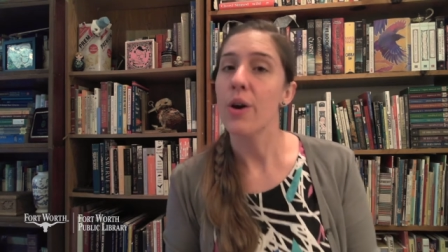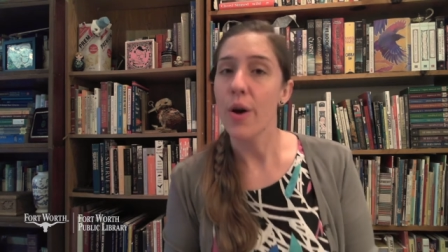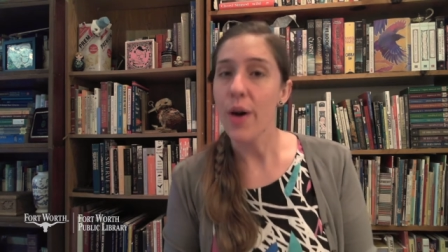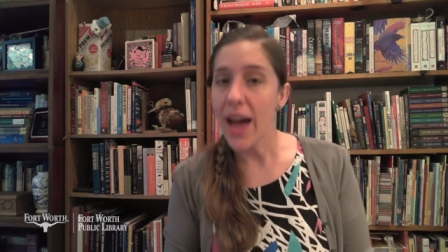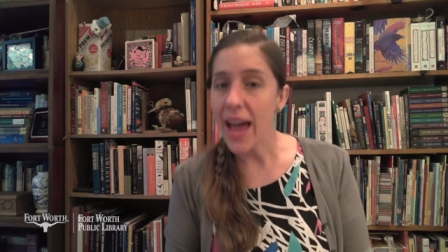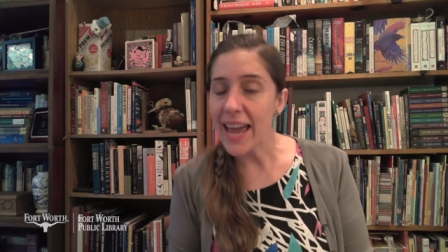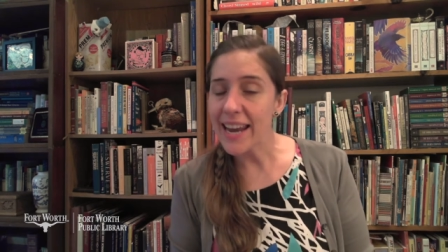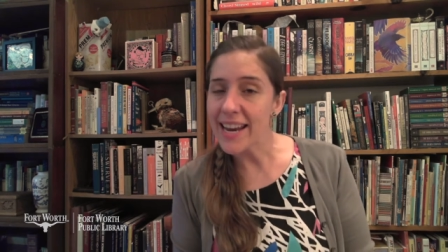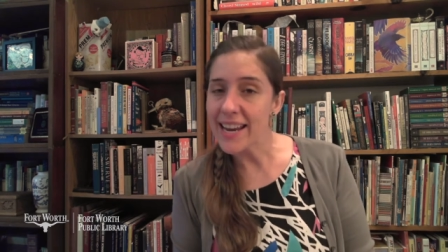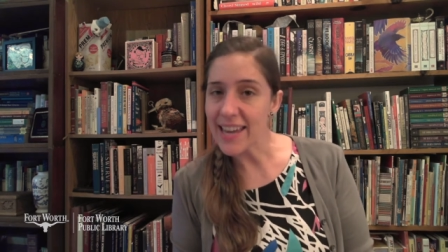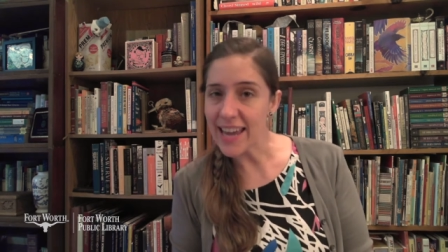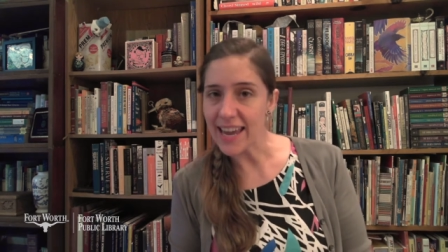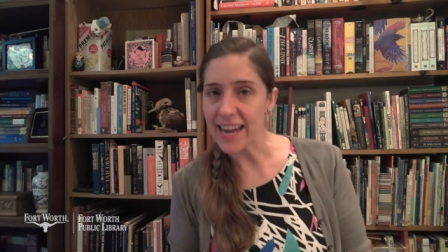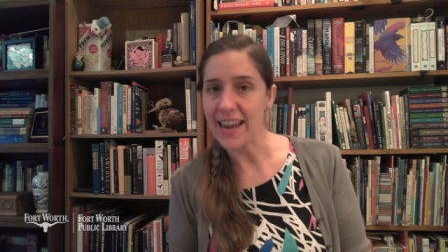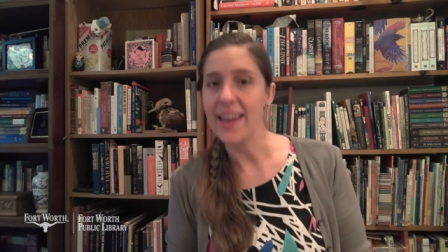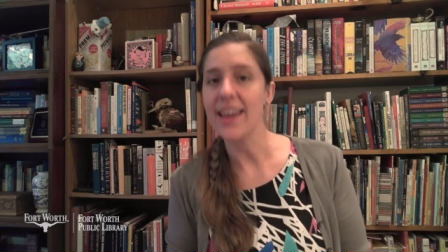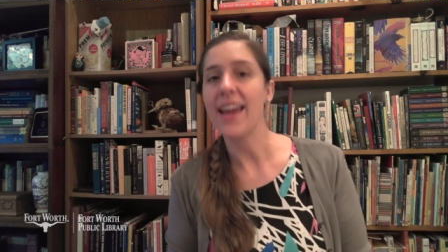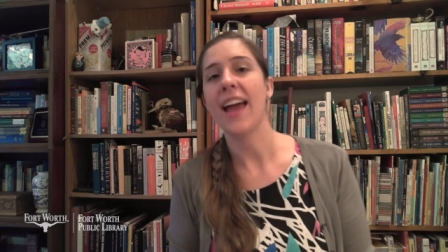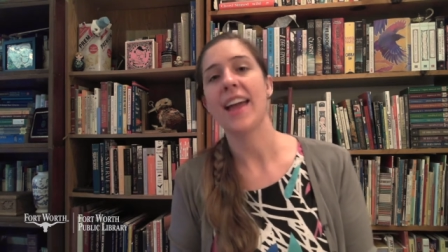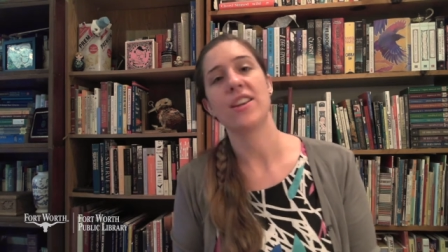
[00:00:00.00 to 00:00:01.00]
go ahead and get
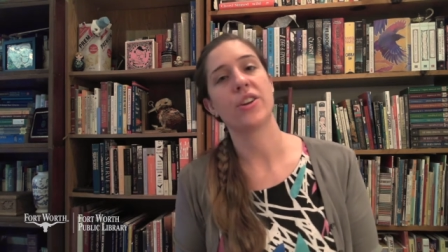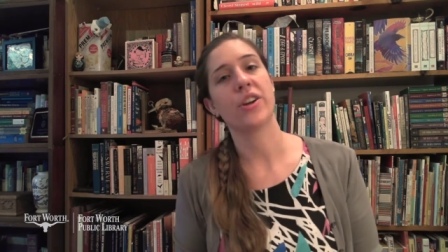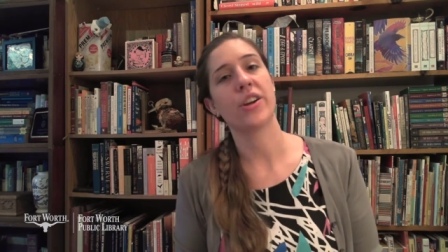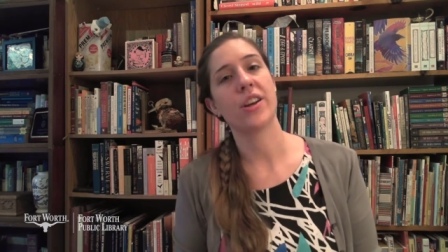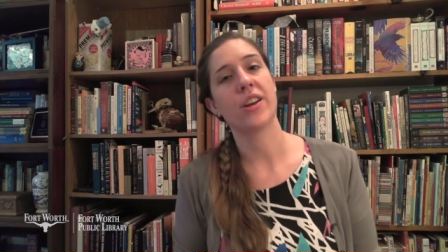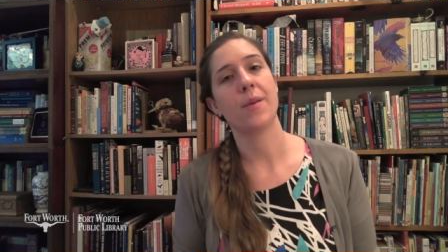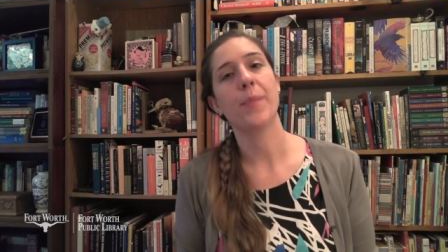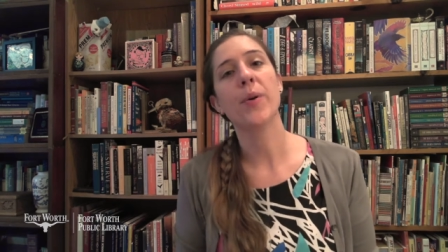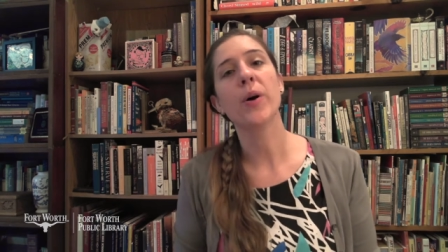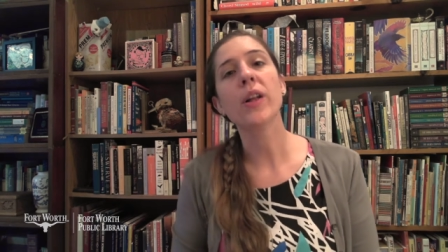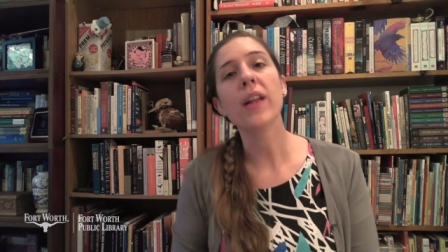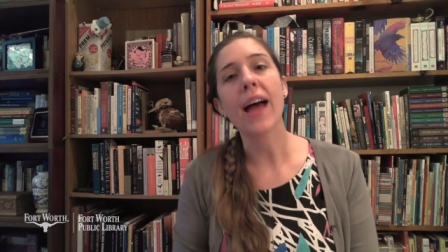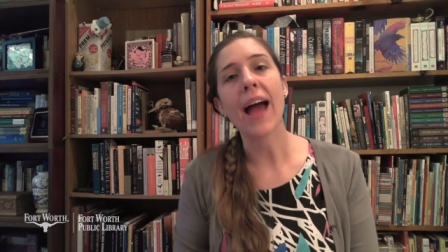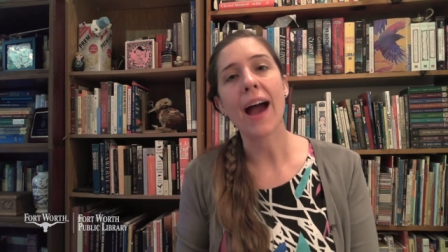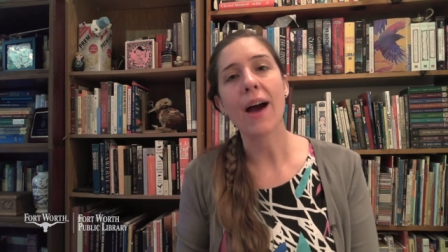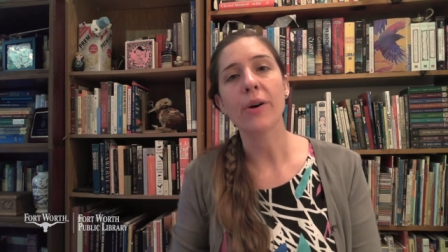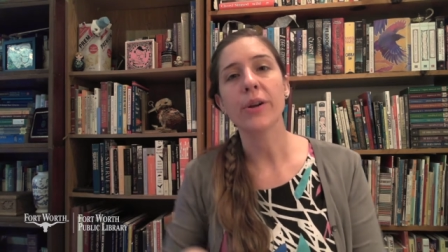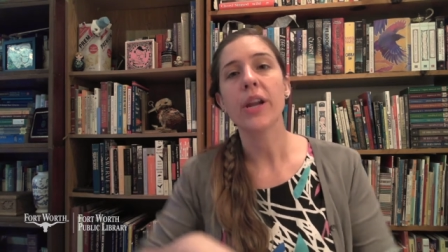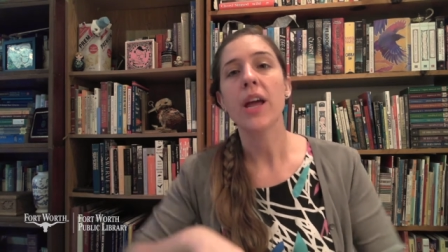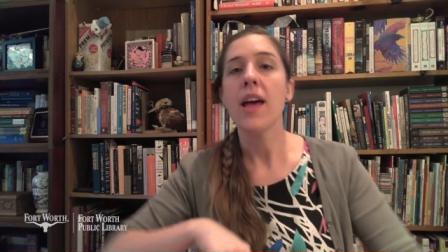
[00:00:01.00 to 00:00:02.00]
it and you're gonna pull
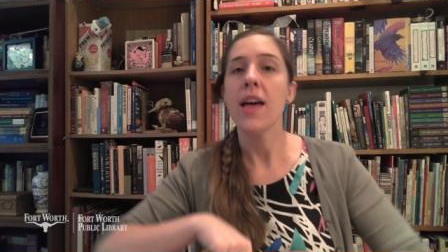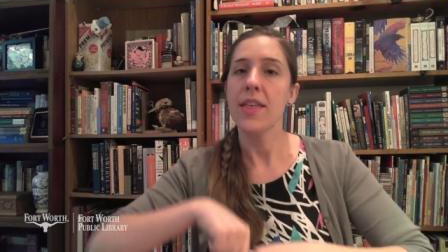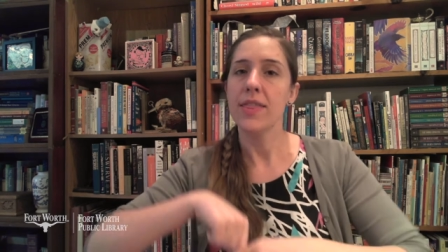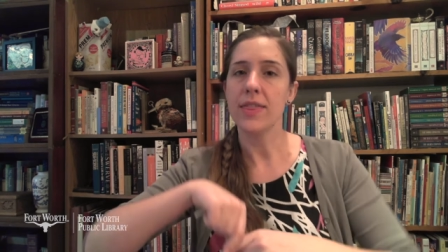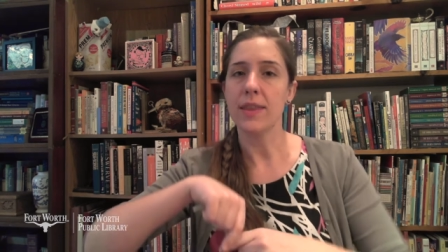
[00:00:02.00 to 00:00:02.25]
out